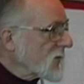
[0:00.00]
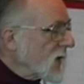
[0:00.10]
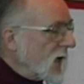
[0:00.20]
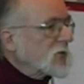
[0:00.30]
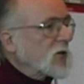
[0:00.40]

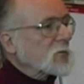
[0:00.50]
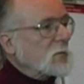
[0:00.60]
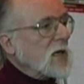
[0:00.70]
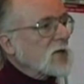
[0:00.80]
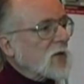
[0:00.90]
it just
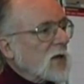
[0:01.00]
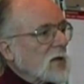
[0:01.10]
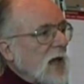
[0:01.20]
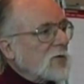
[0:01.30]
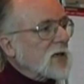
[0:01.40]
means that
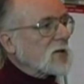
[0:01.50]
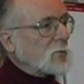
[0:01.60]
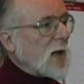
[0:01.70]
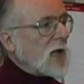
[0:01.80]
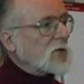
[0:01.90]
evidence
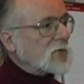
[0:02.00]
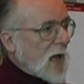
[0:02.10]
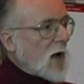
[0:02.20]
based now